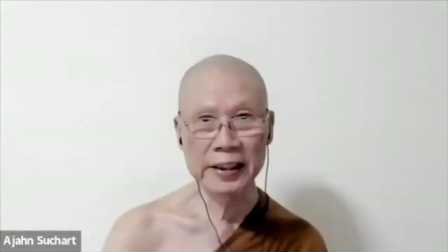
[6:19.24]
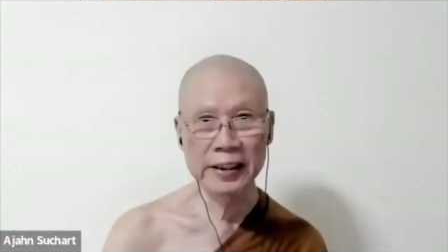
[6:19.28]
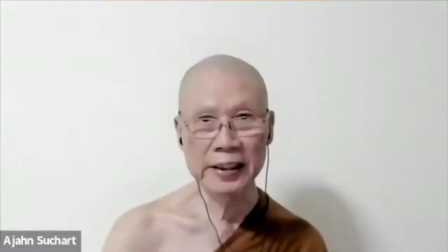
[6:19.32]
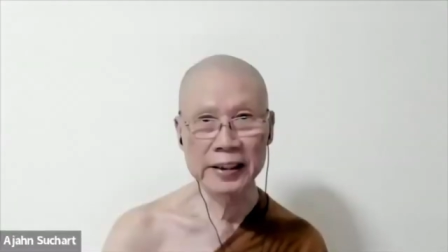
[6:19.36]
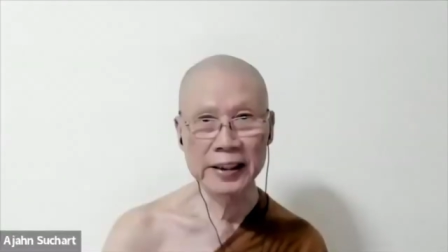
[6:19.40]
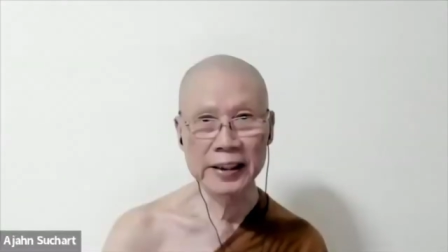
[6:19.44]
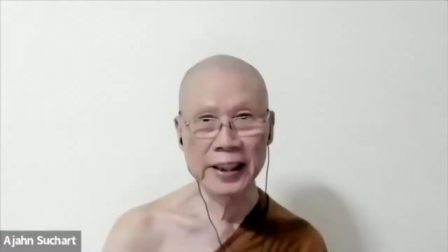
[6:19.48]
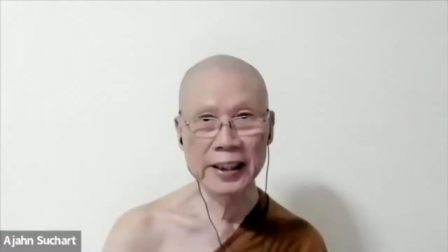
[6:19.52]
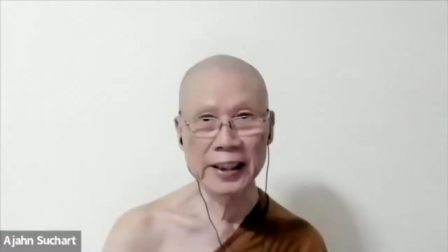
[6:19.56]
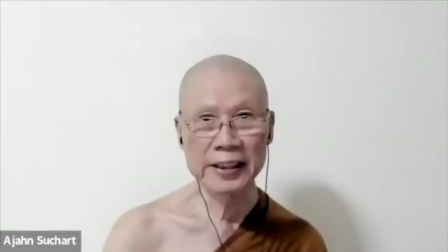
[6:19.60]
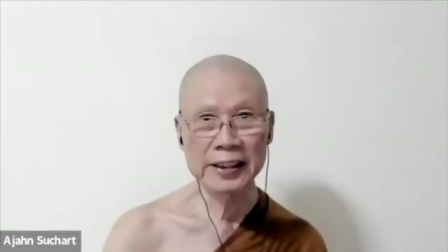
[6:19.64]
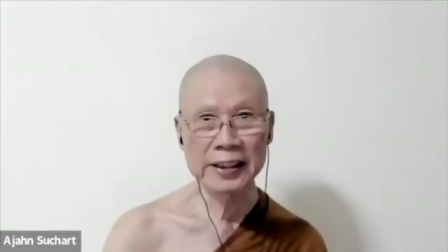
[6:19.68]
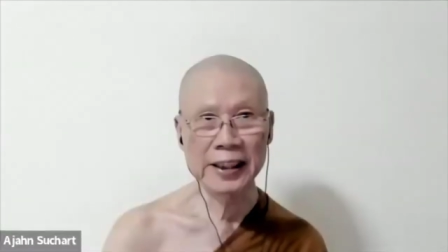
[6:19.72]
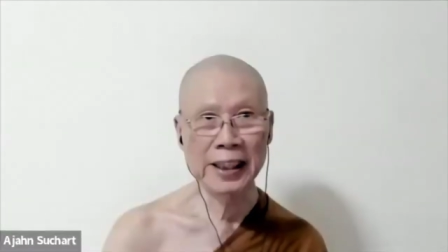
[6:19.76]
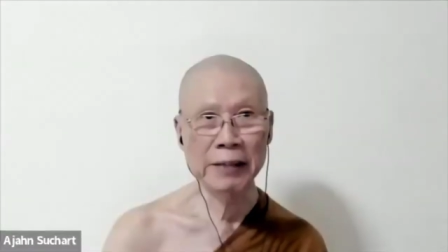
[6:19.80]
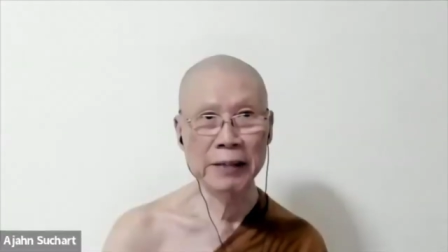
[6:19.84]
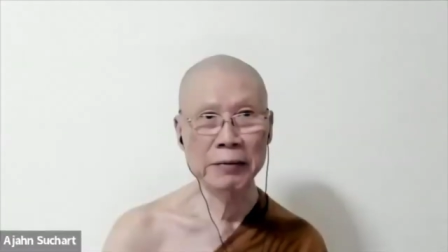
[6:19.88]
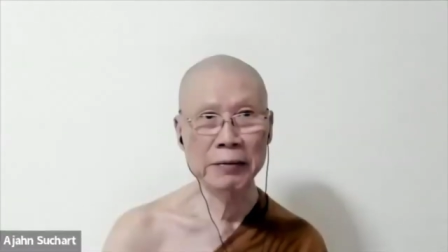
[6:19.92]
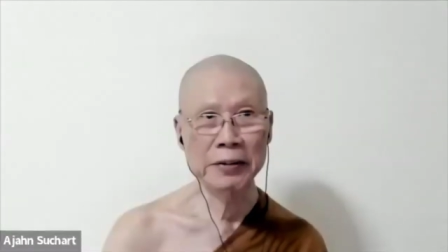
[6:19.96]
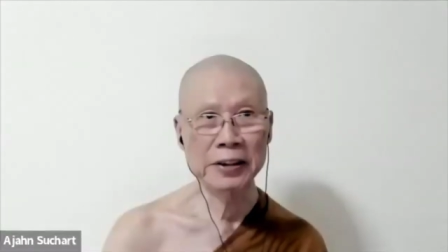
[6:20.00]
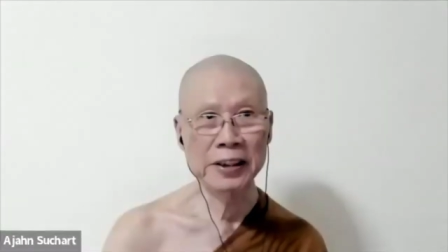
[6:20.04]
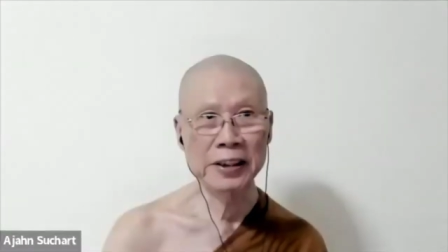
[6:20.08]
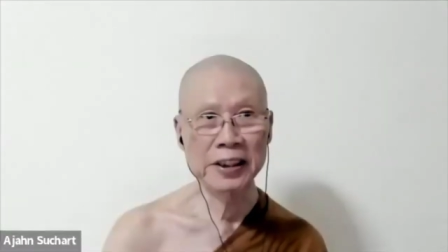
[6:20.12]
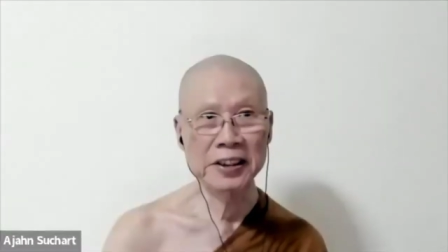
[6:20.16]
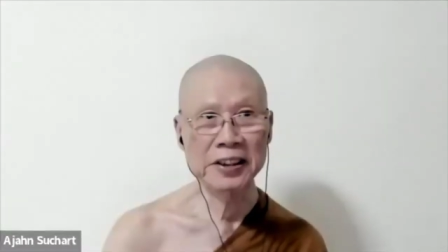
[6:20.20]
then
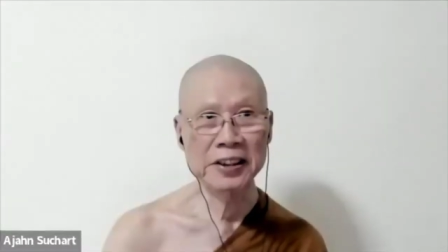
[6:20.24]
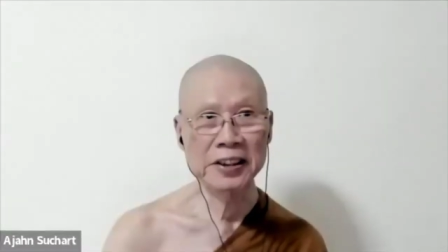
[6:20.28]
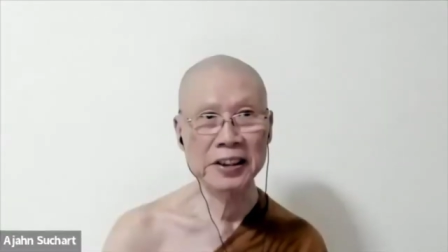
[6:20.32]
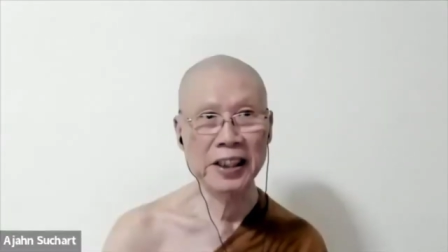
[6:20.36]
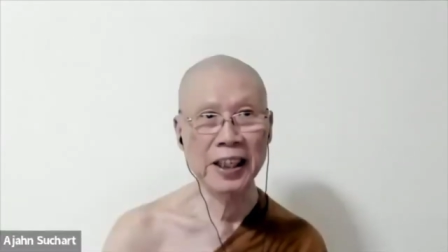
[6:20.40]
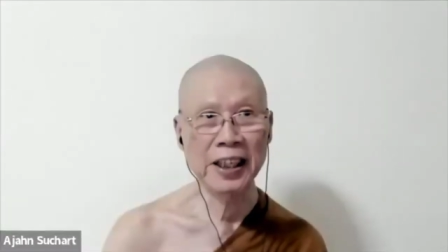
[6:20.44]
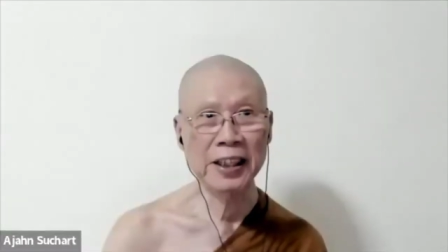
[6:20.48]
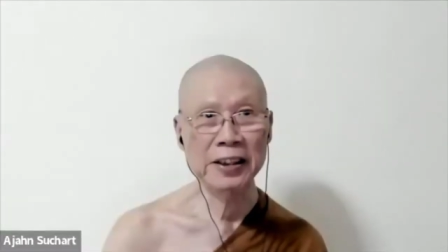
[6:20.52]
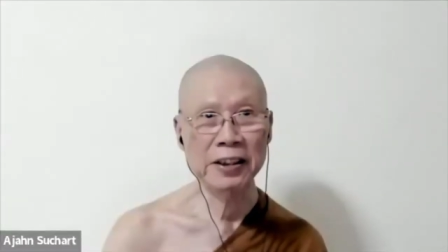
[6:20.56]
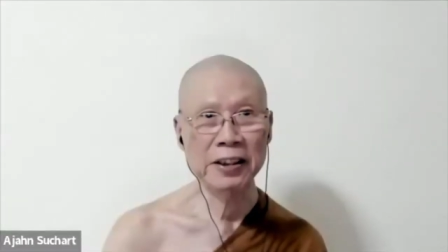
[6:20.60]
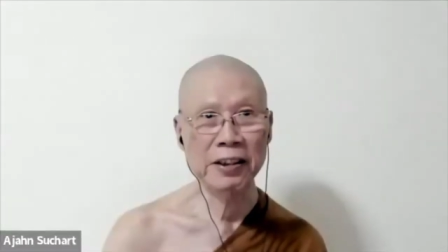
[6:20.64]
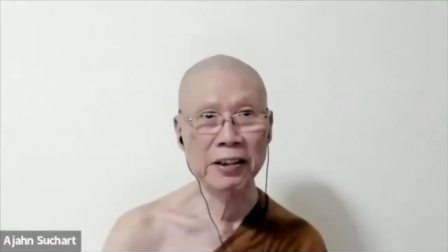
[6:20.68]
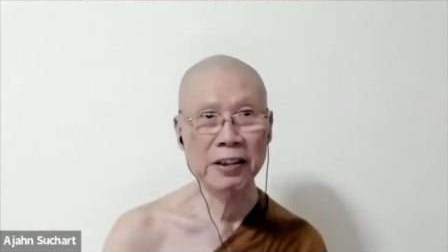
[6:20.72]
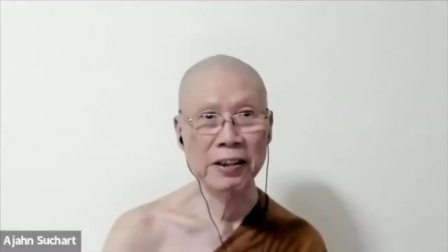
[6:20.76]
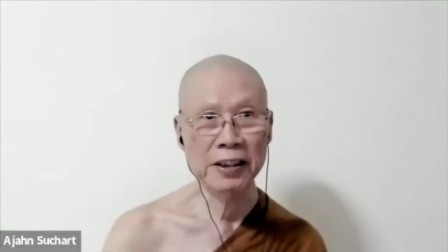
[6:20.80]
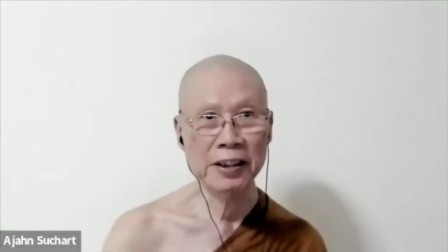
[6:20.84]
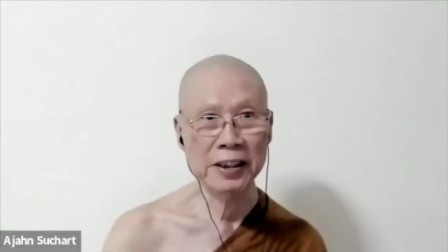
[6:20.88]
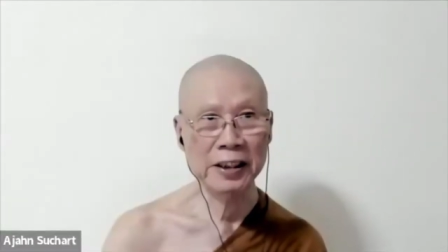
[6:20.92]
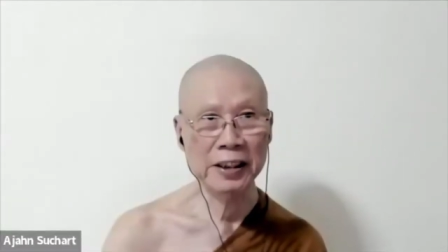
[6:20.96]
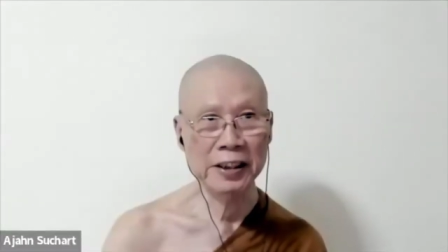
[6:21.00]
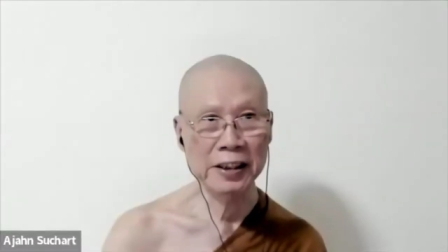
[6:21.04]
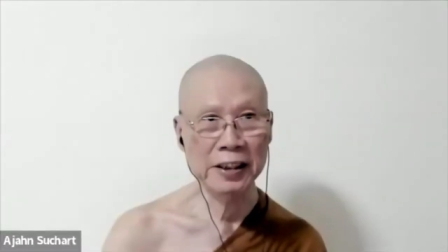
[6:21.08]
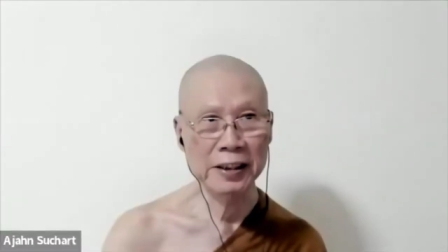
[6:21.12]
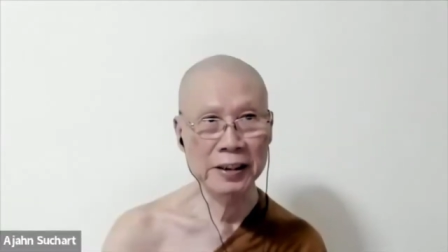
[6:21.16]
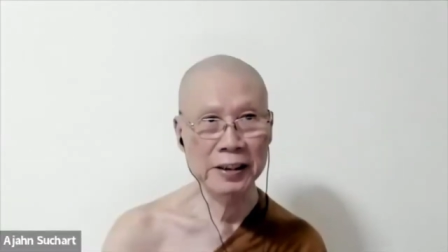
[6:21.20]
Tancham would then start
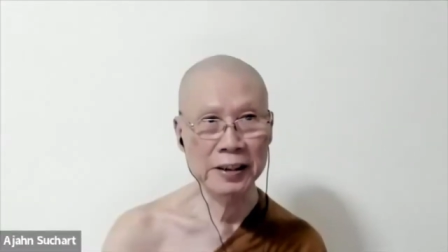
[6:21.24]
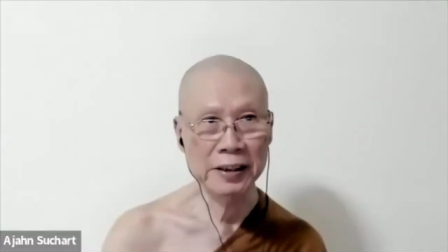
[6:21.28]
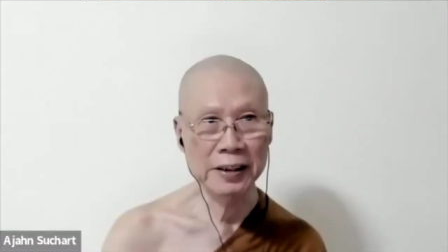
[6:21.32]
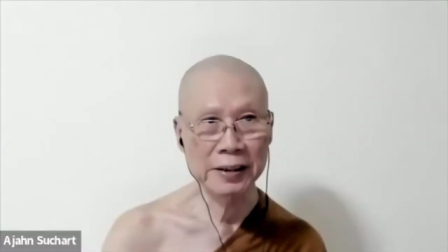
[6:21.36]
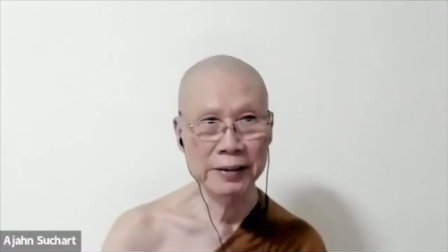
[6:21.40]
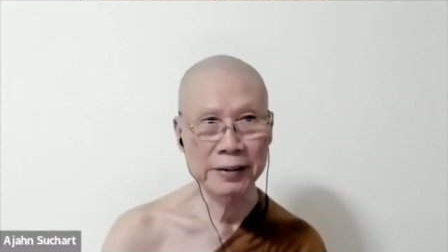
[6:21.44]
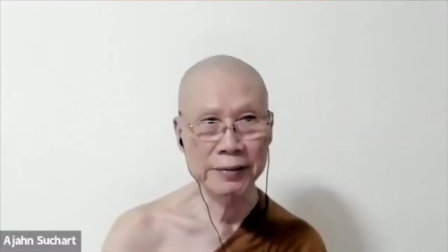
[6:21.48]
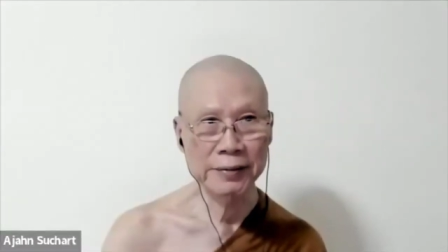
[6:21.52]
talking.